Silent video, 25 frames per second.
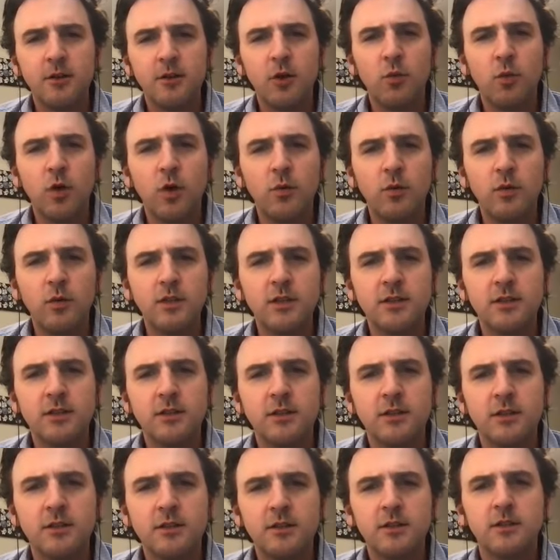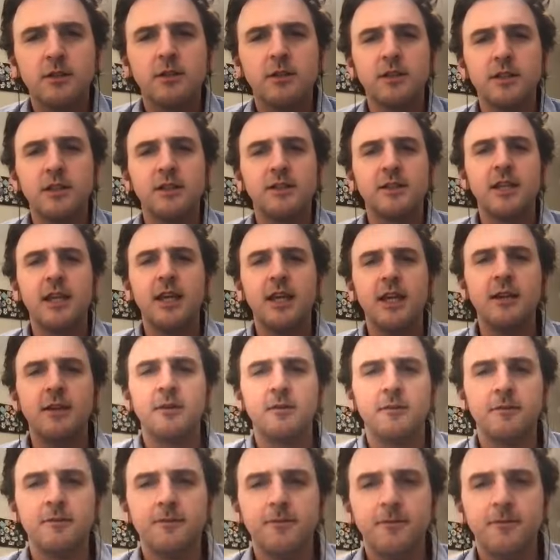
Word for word: or what was? Does it say?